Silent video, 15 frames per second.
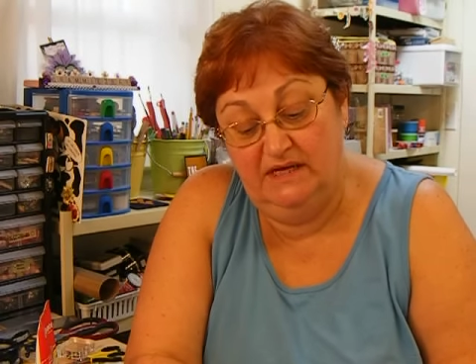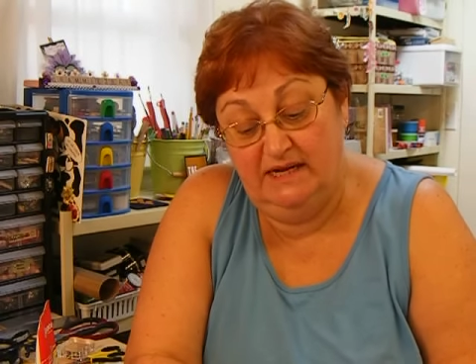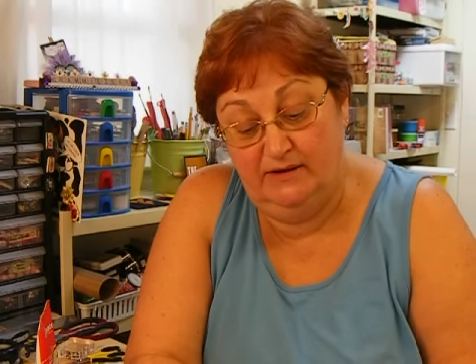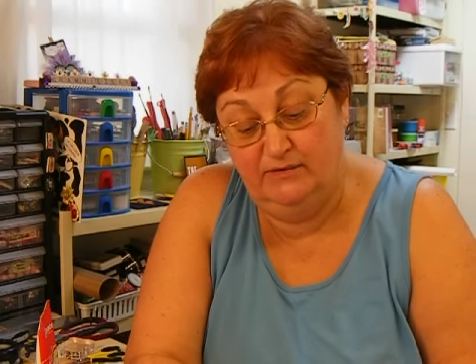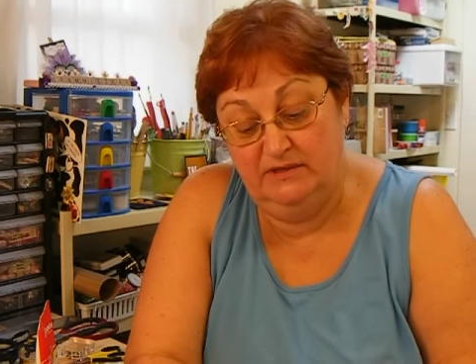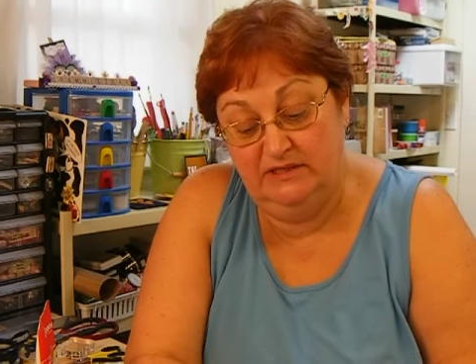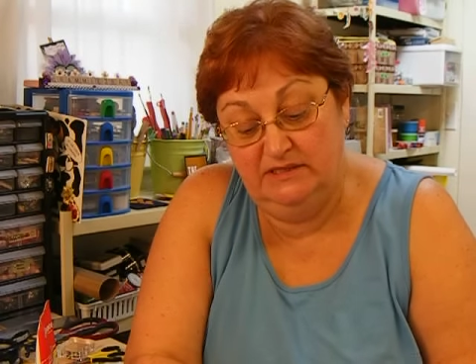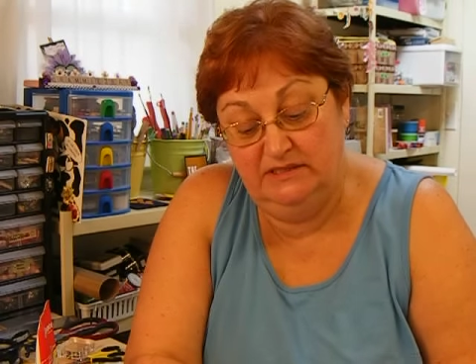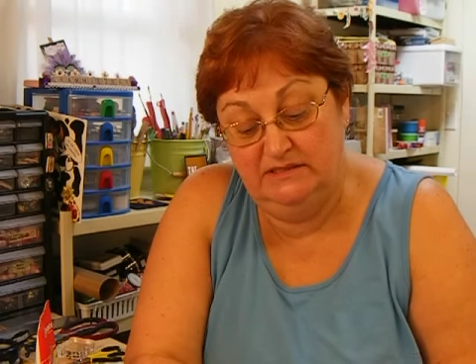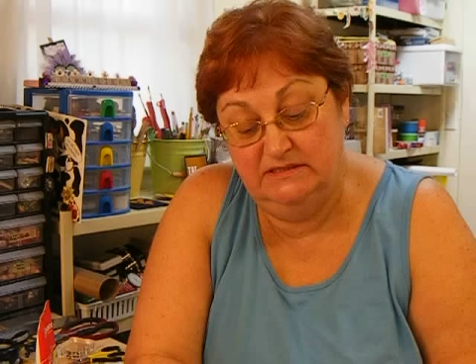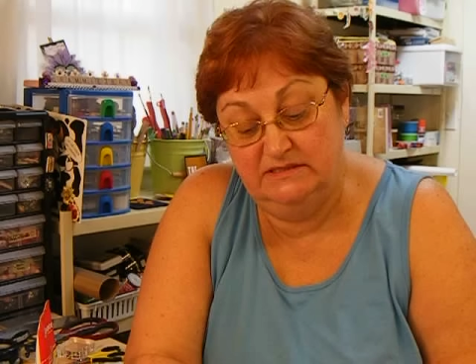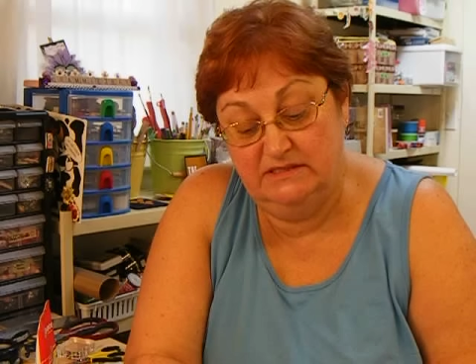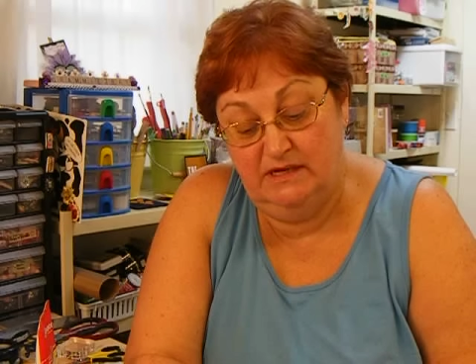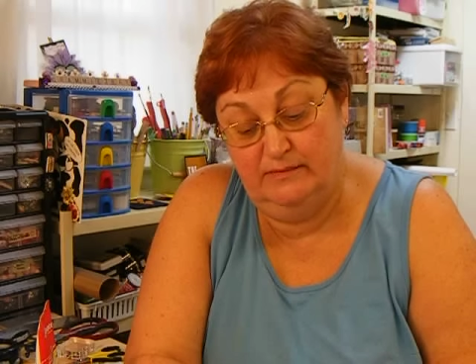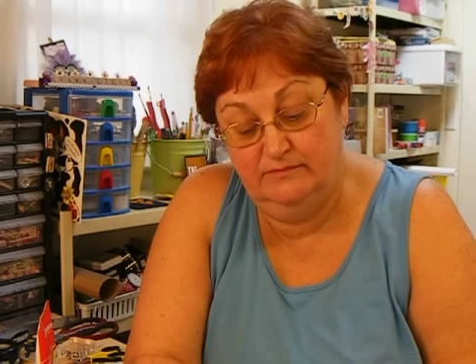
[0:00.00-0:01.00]
and I really need
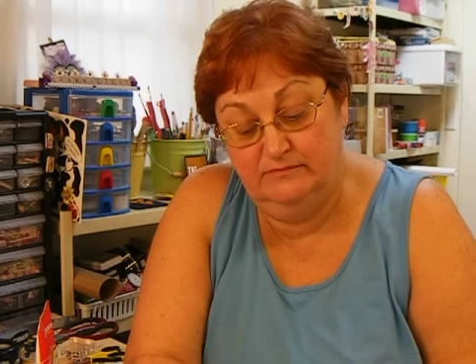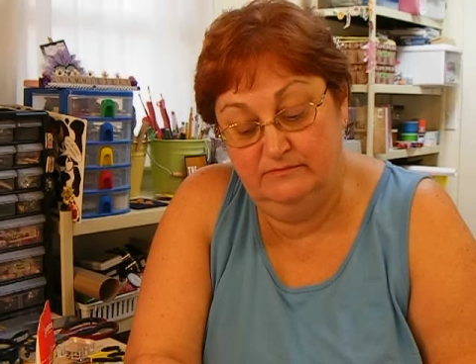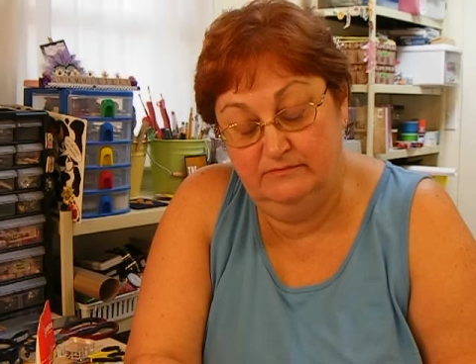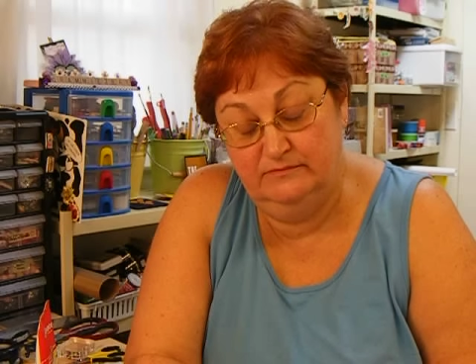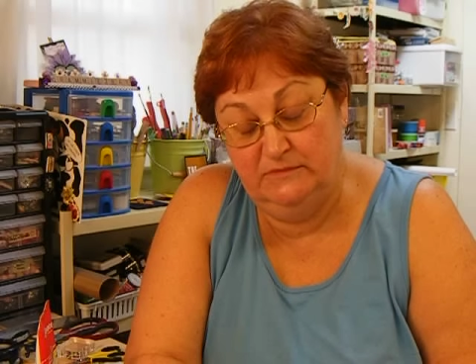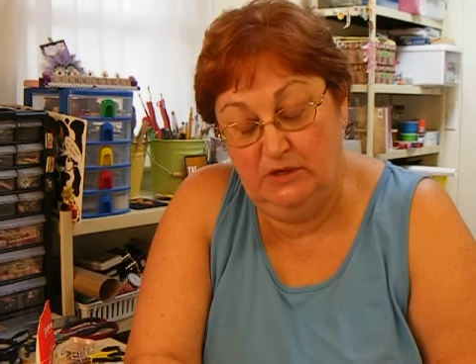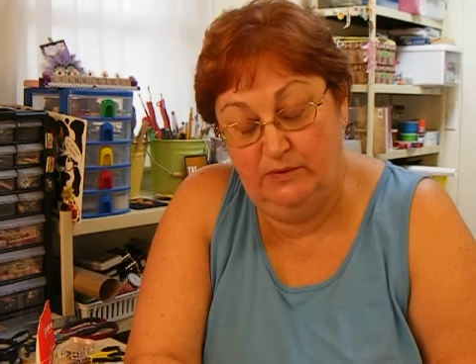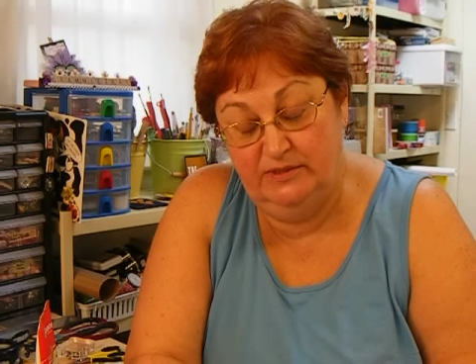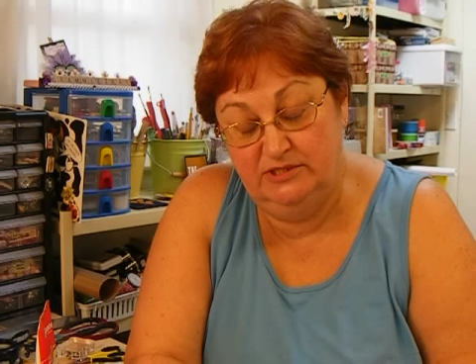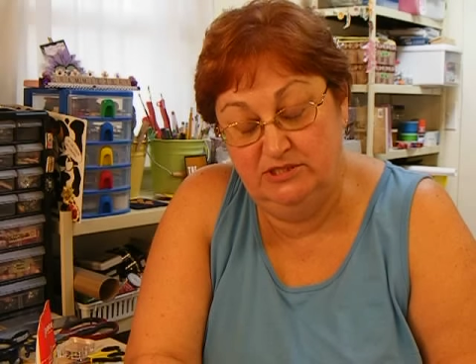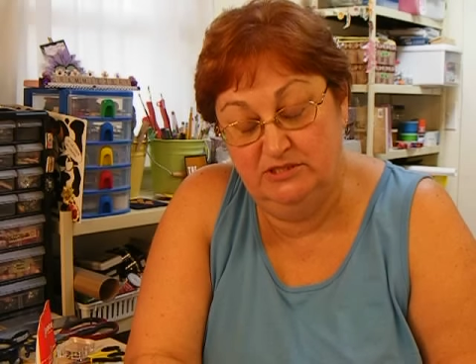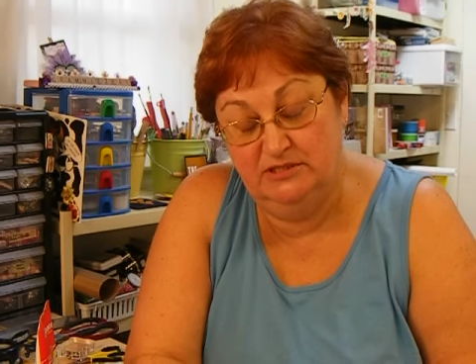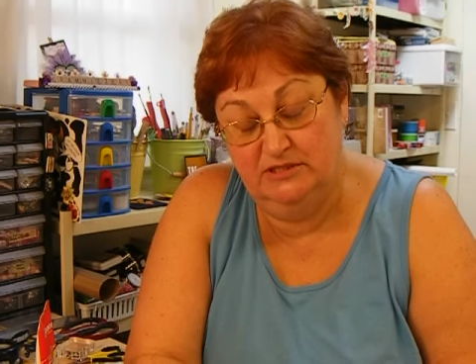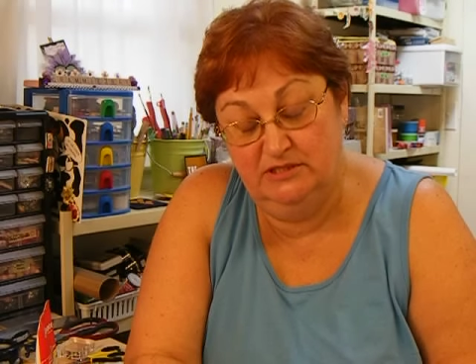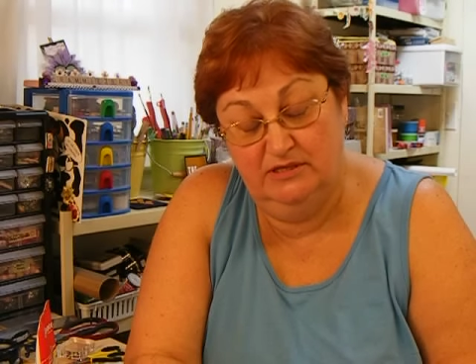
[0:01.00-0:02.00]
to stop going
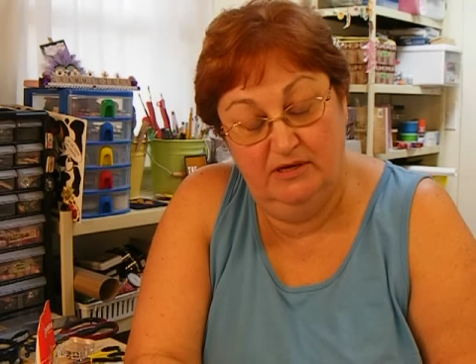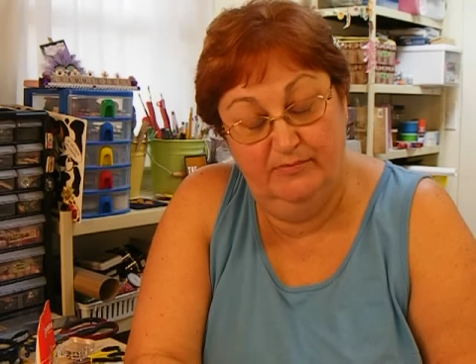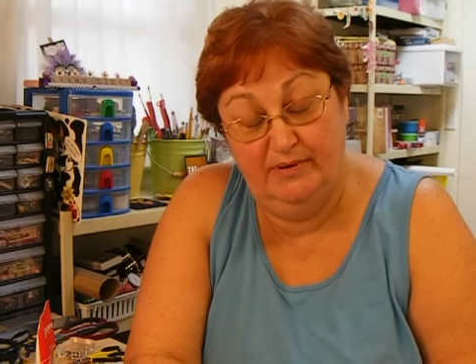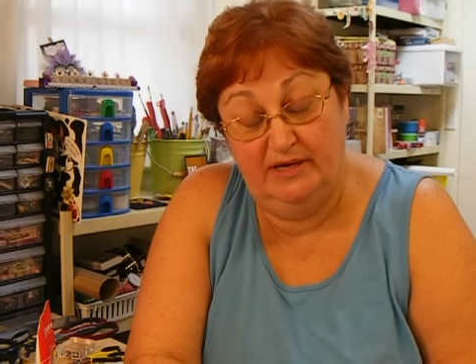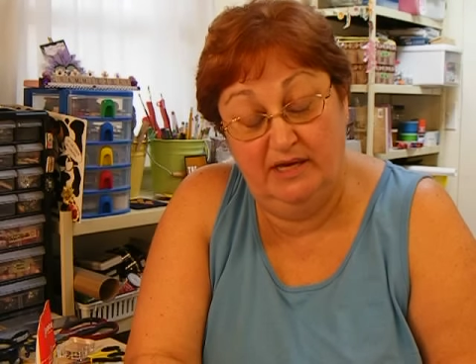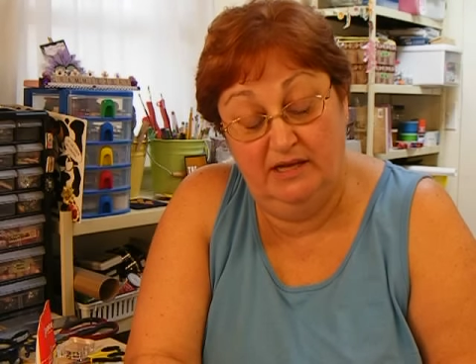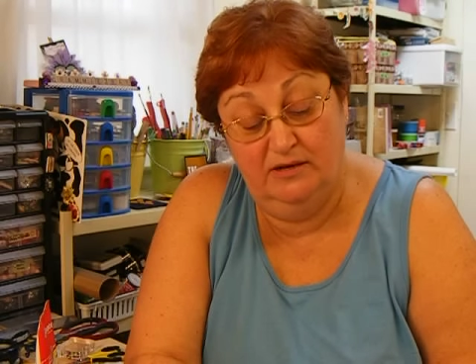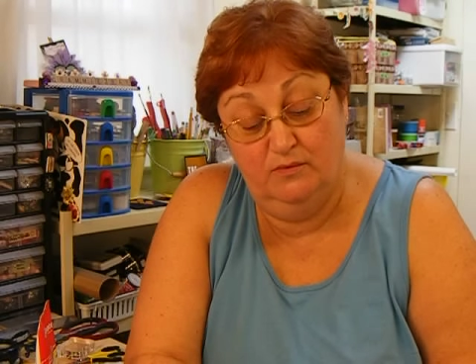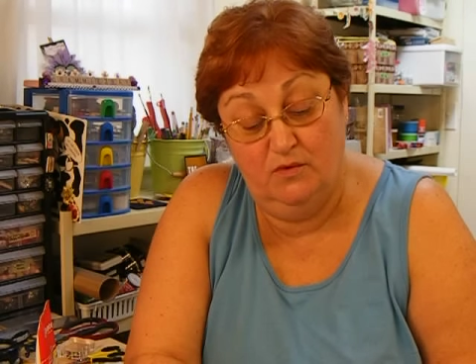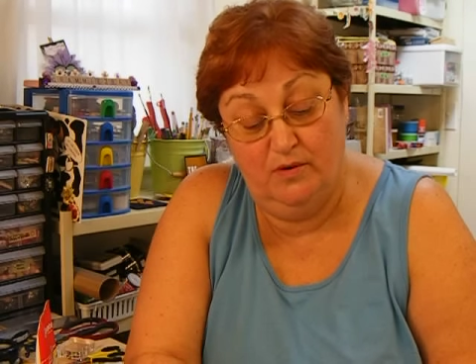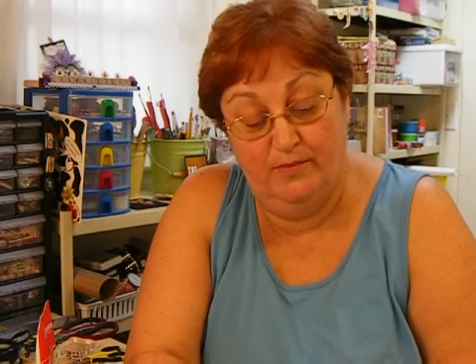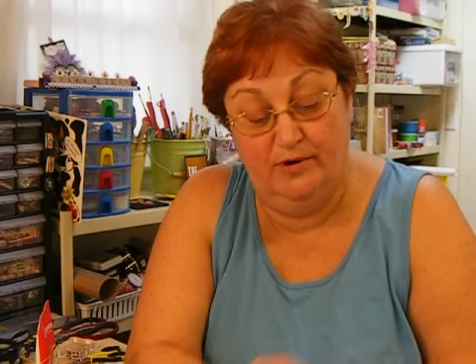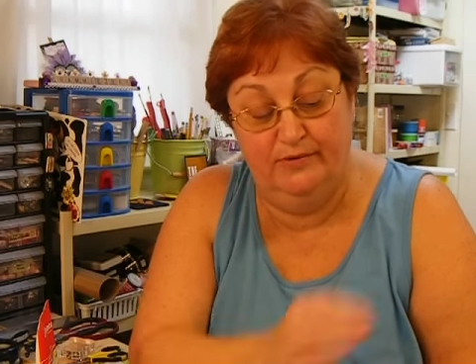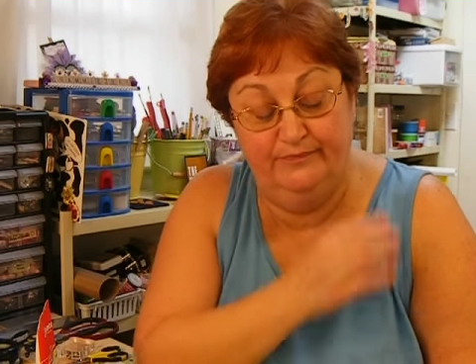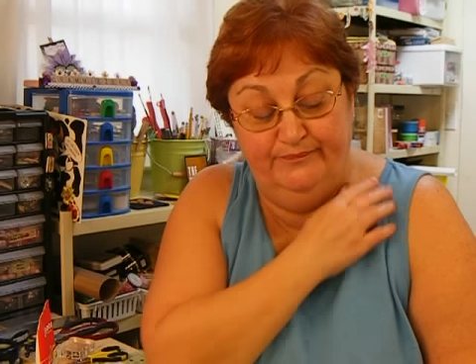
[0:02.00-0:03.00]
to the Buchanan
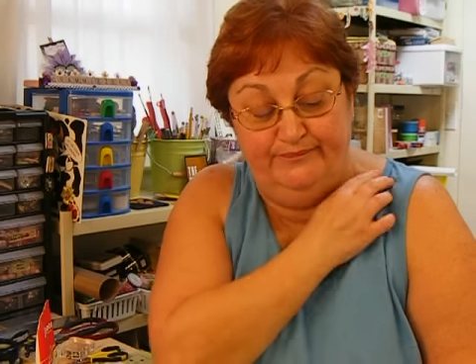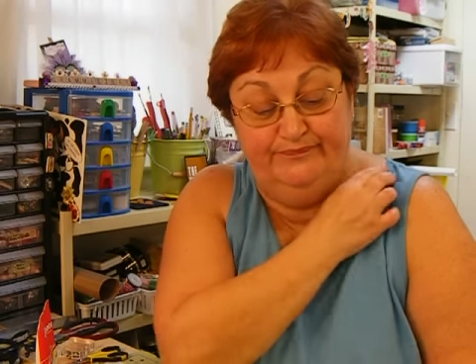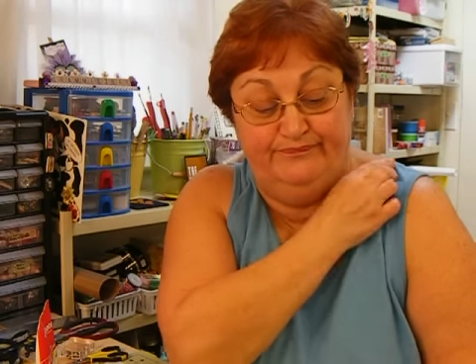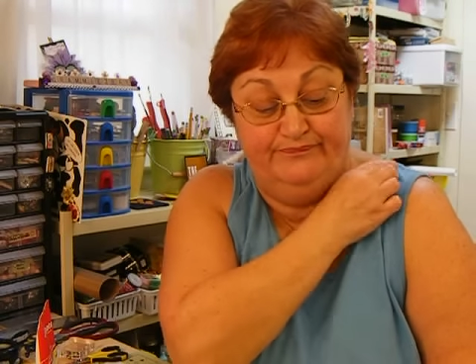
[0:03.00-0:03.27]
Walmart.